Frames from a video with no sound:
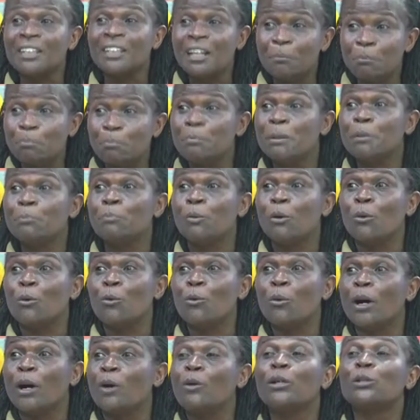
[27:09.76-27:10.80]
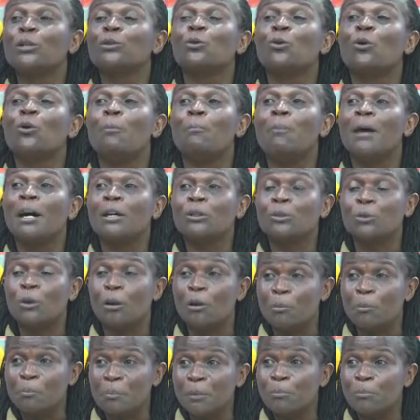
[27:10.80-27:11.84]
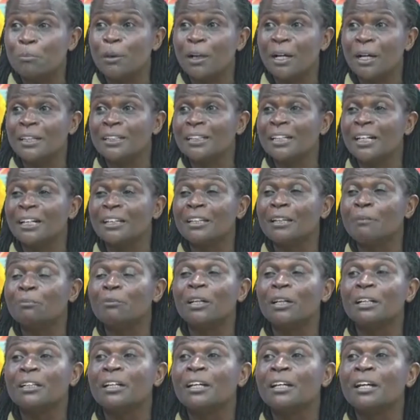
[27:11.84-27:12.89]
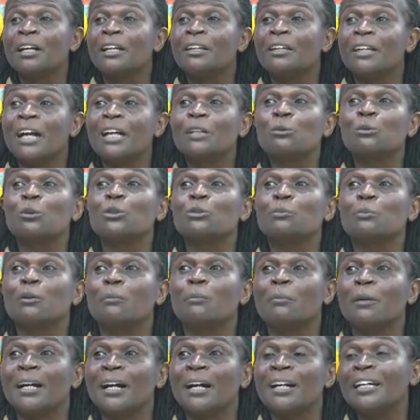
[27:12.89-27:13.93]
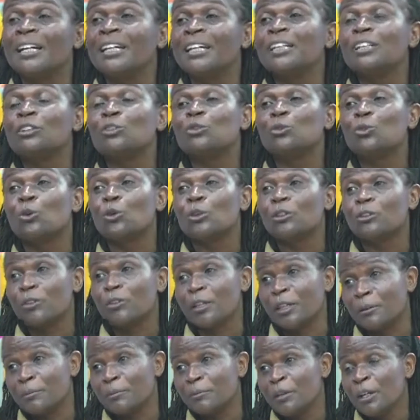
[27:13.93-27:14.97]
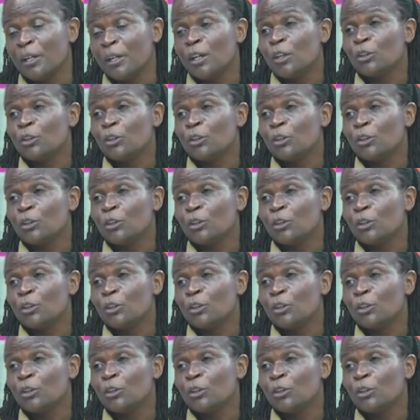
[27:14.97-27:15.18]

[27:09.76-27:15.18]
the same people who are going to go back to our people and tell them that that was propaganda, it is not real.